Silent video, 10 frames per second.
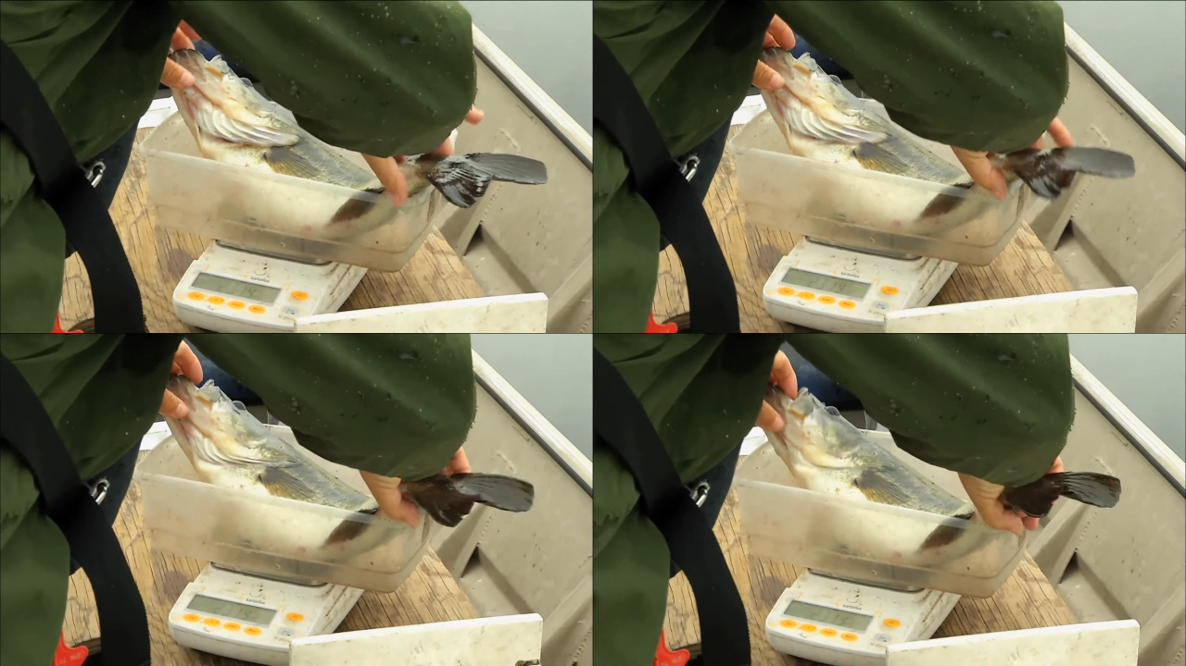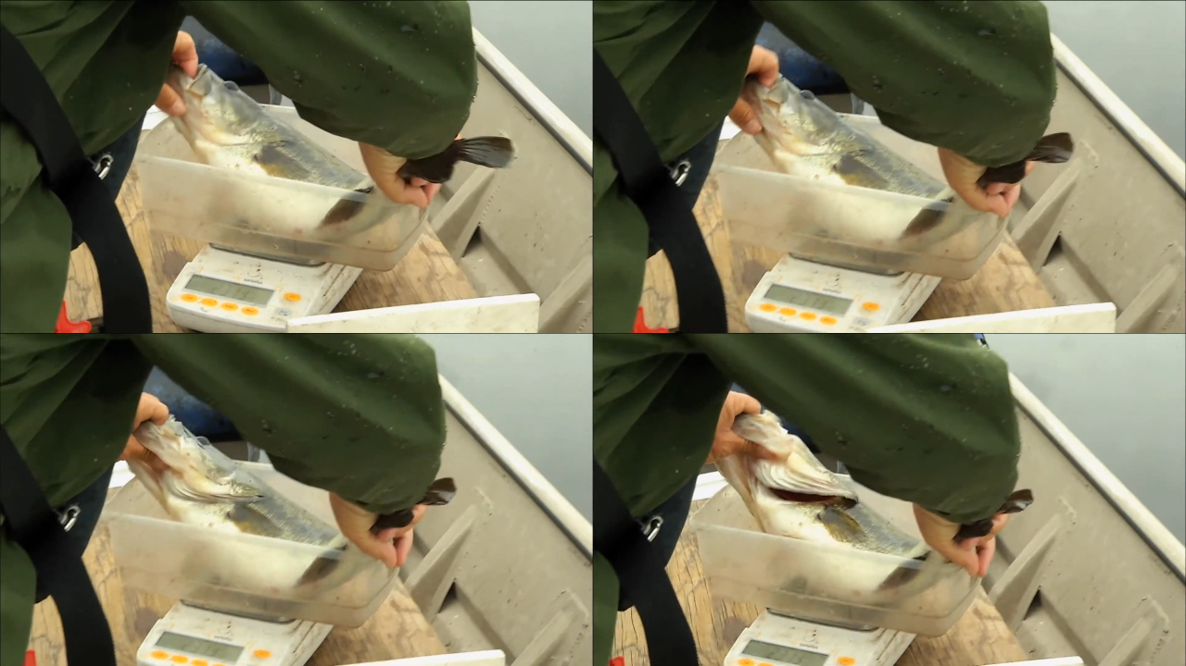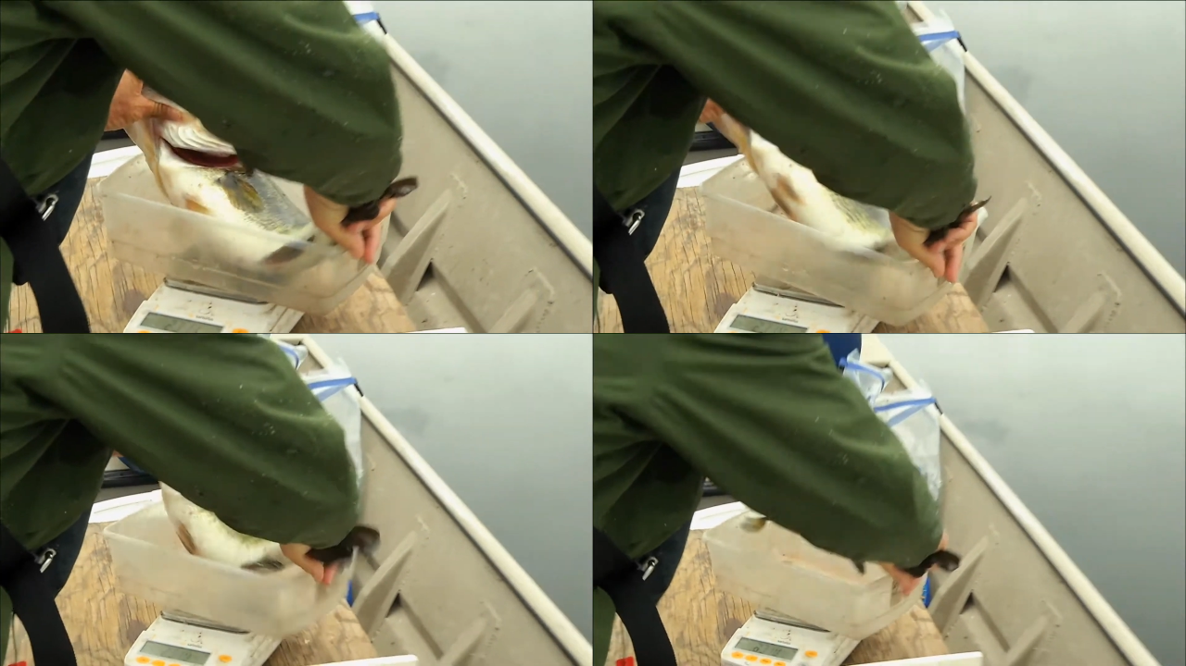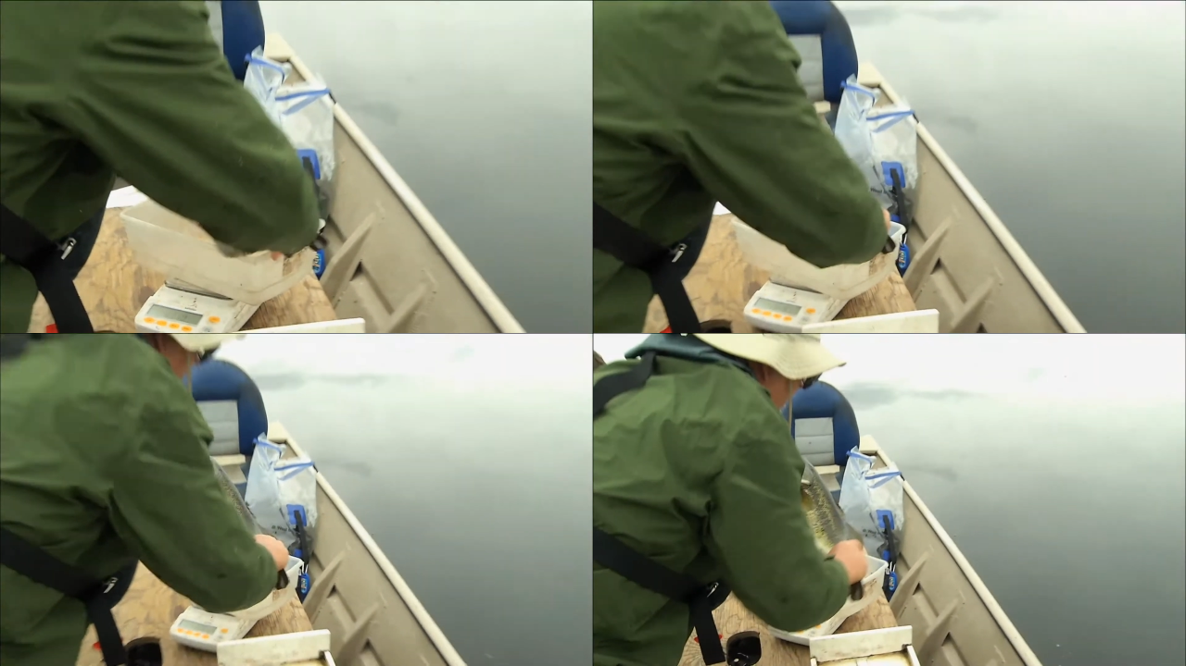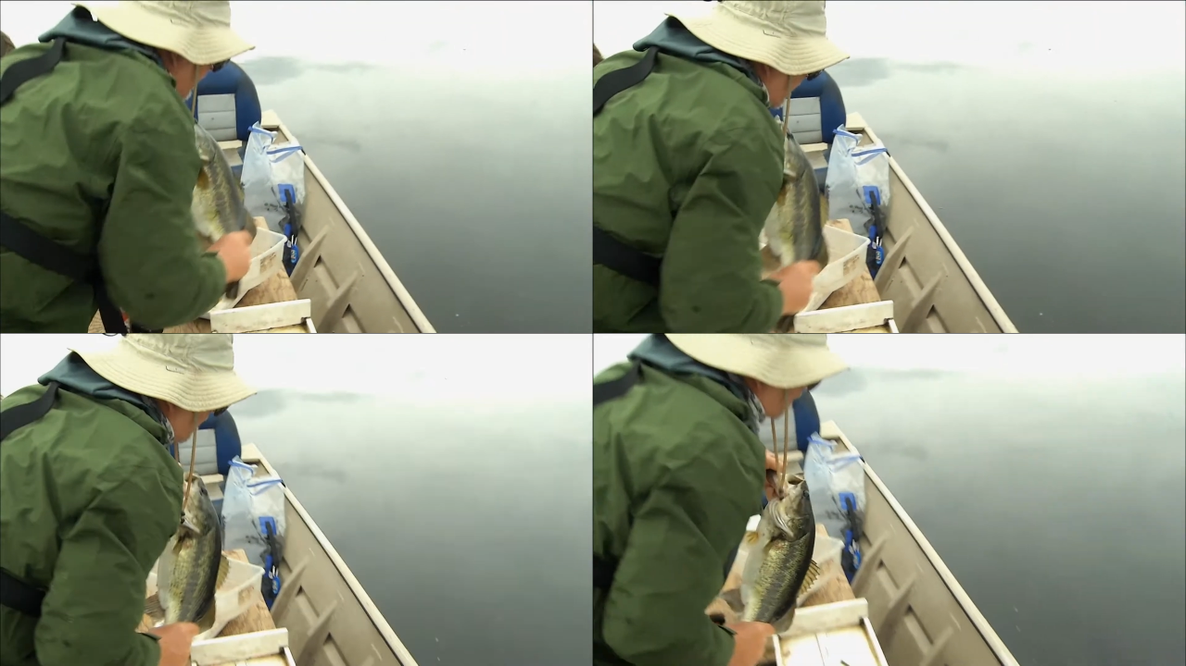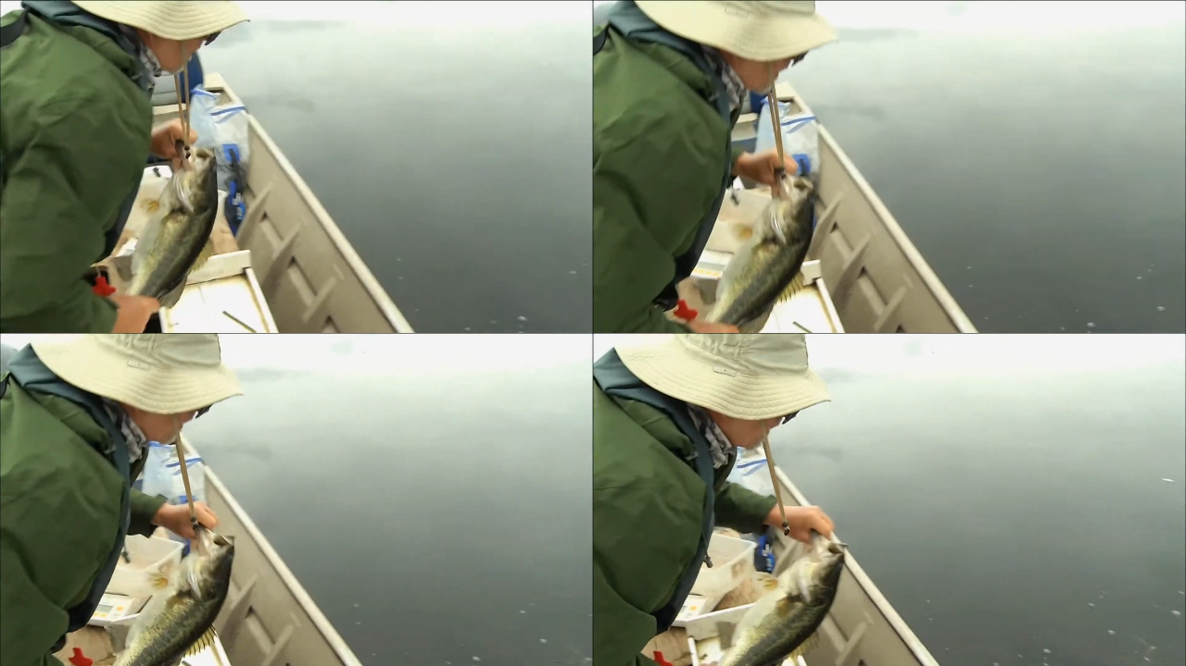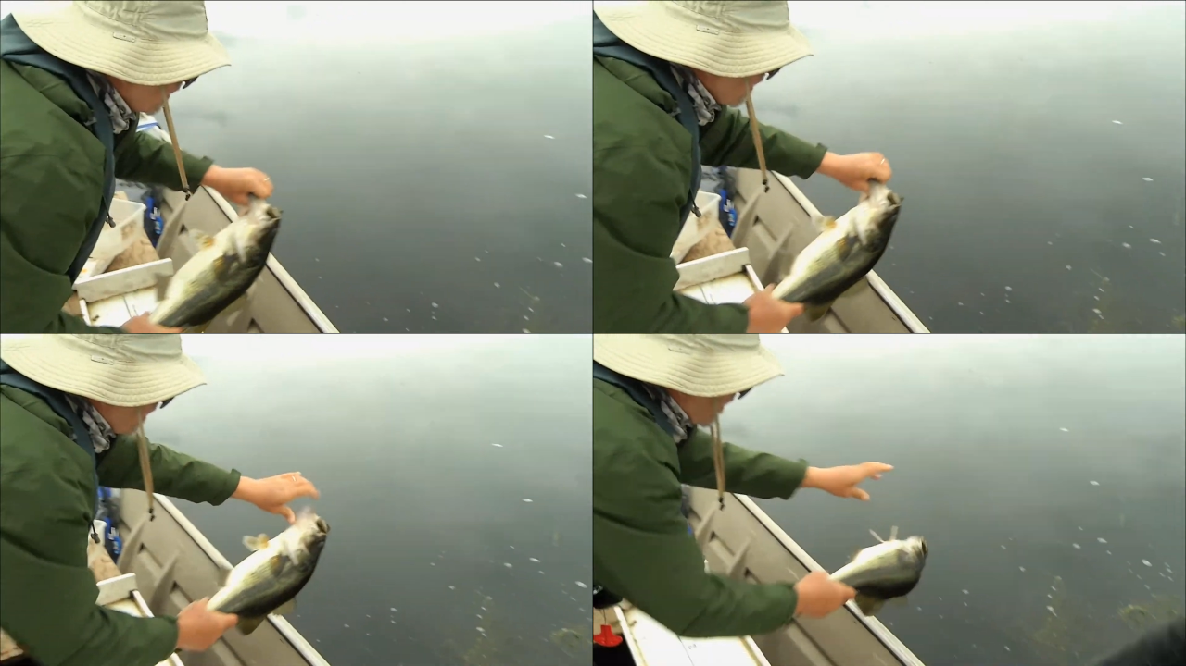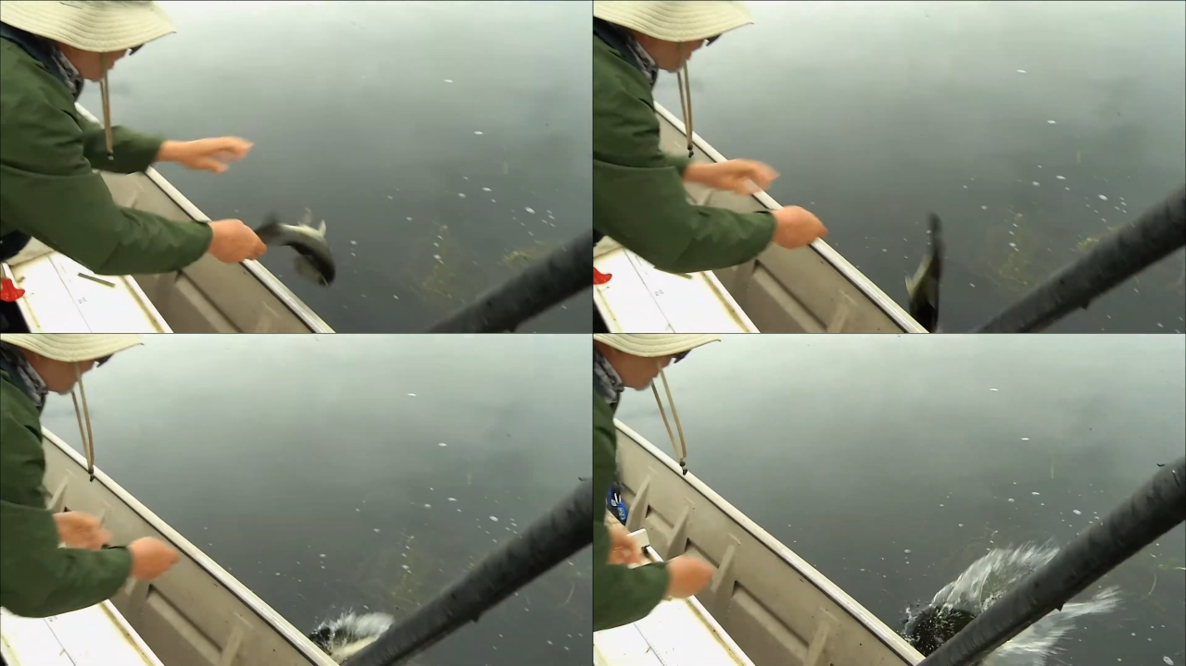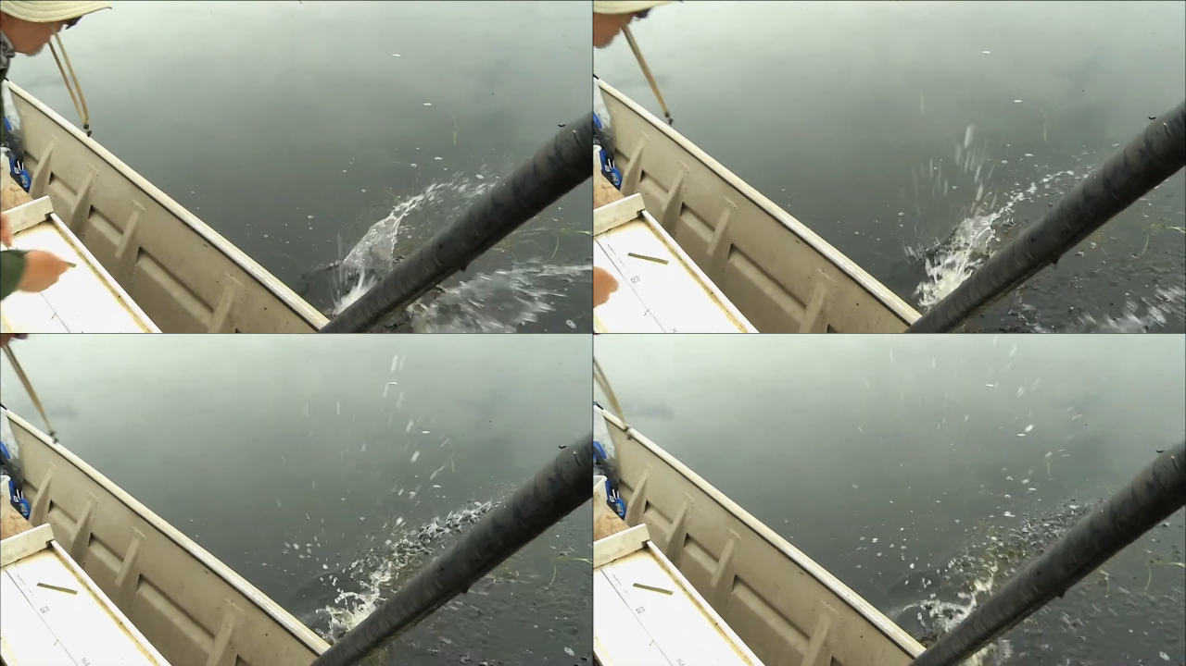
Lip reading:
Nobody's mouth can be seen.